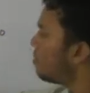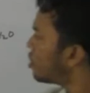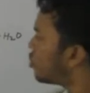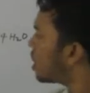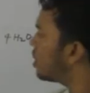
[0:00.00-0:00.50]

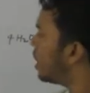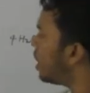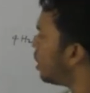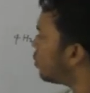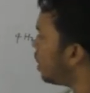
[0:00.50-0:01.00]
plus charge
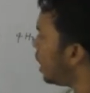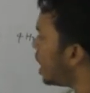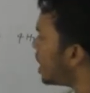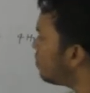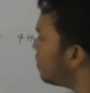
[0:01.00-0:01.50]
here?
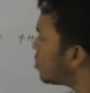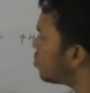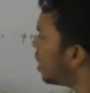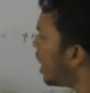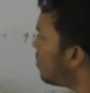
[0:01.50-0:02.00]
See 8 plus